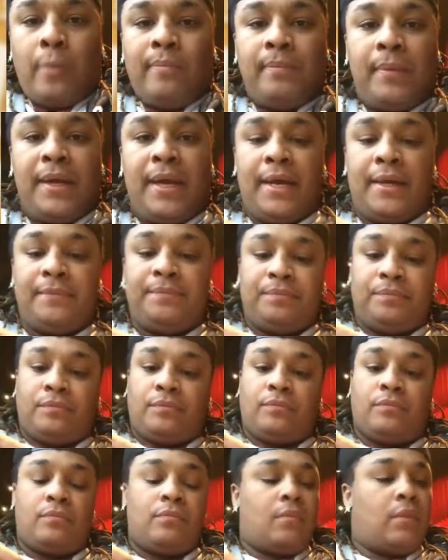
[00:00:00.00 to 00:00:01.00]
But yeah.
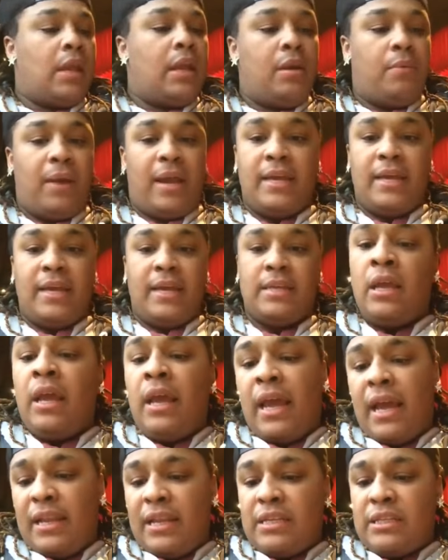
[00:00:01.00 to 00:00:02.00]
Anyways,
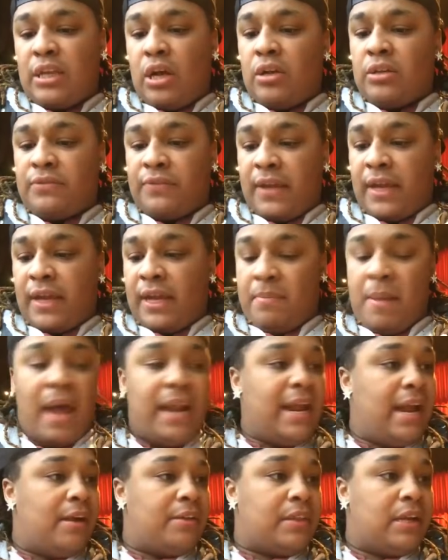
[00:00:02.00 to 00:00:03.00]
and this goes for
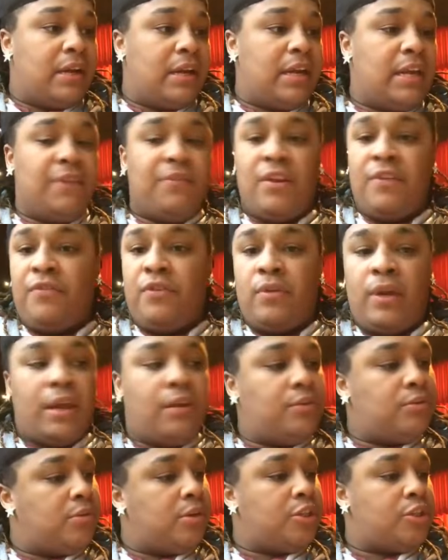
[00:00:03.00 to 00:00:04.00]
anybody out there, even if you
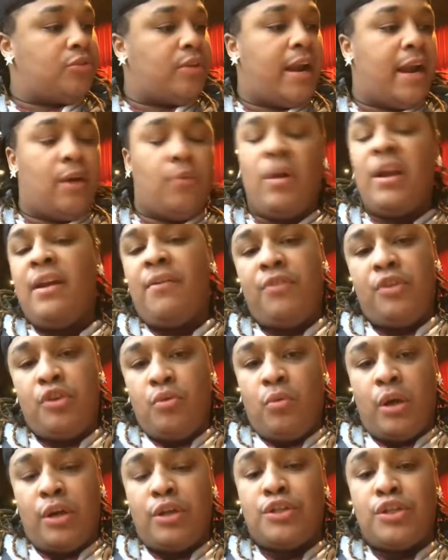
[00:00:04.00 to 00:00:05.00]
ain't doing drag, whatever
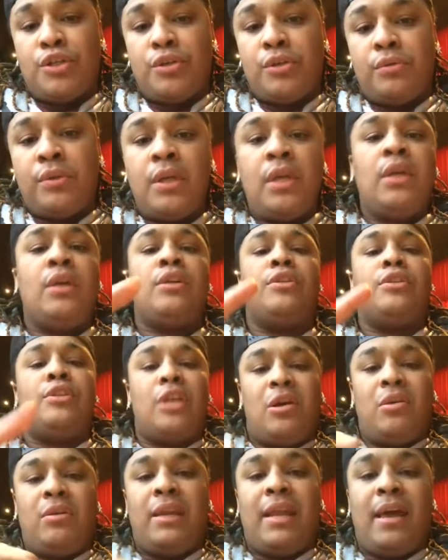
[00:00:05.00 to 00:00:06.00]
you want to do,
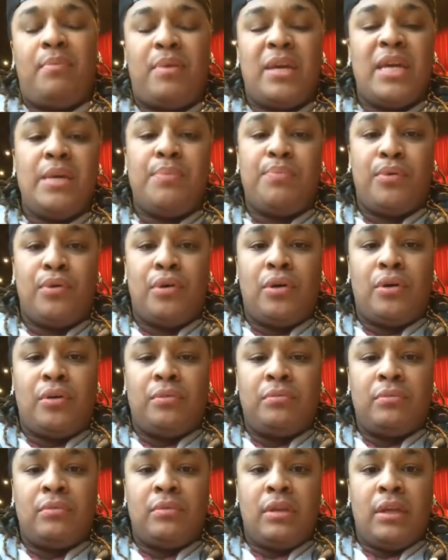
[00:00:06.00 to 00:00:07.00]
don't let
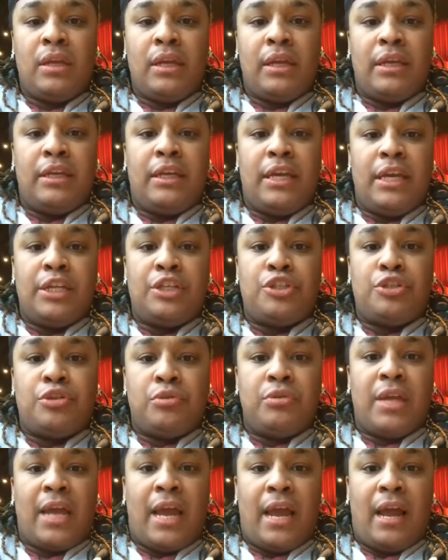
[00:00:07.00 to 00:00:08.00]
people get
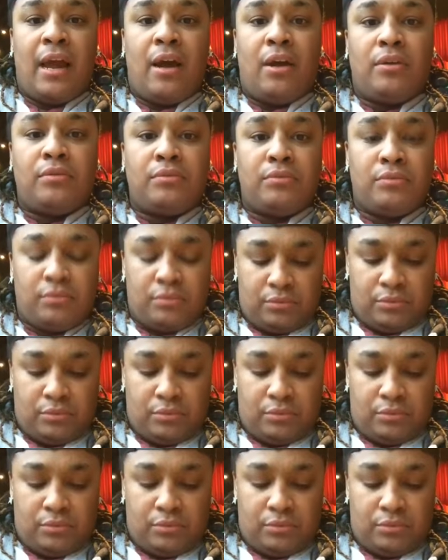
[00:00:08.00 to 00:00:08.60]
you down.